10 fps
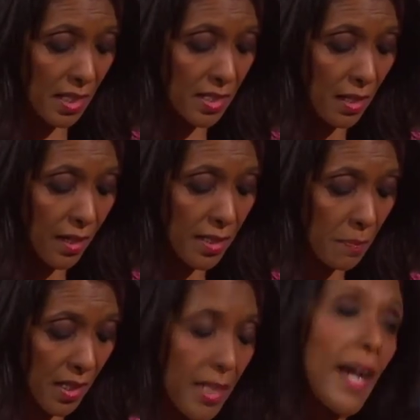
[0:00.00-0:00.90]
They tied
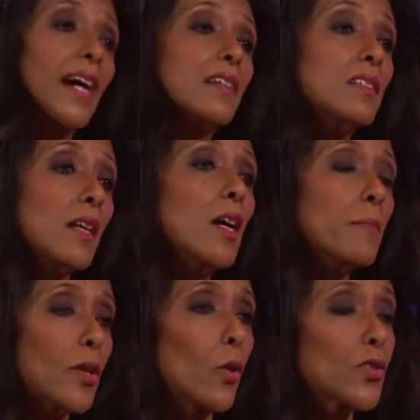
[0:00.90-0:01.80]
my hands
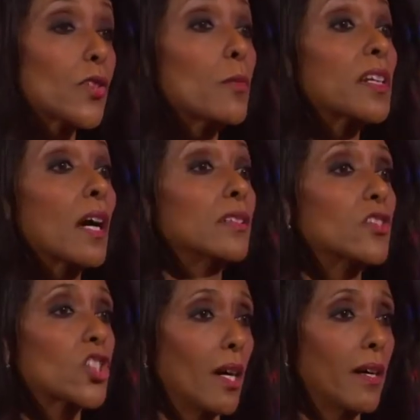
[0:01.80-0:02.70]
because they were
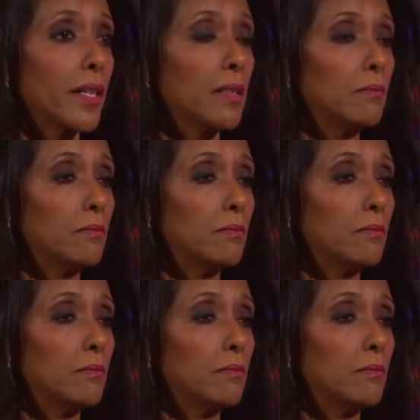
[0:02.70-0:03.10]
gun-shy.